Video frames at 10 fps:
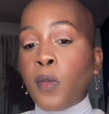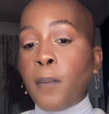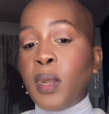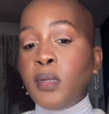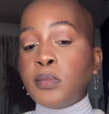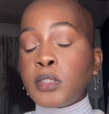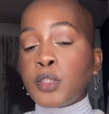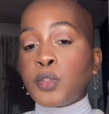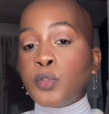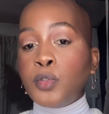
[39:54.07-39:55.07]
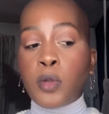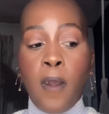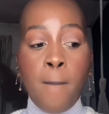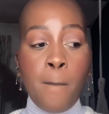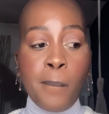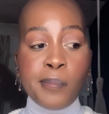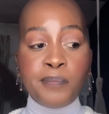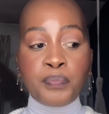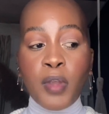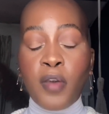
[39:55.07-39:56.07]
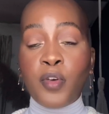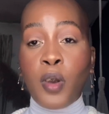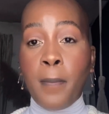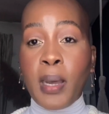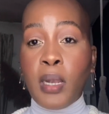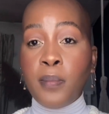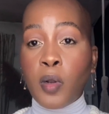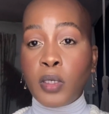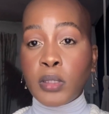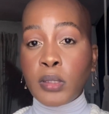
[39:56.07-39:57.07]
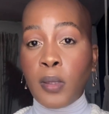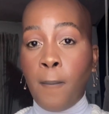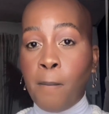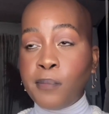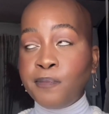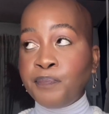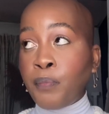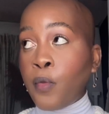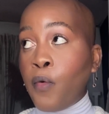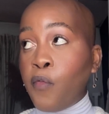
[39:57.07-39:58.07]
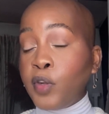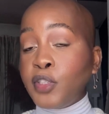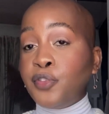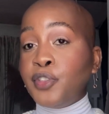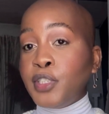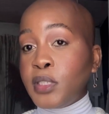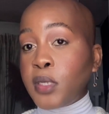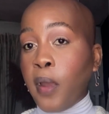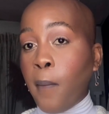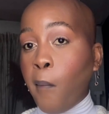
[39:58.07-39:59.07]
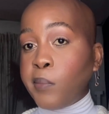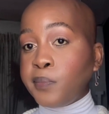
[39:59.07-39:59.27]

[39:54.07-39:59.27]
My lips are so dry. I forgot my lip gloss for the first time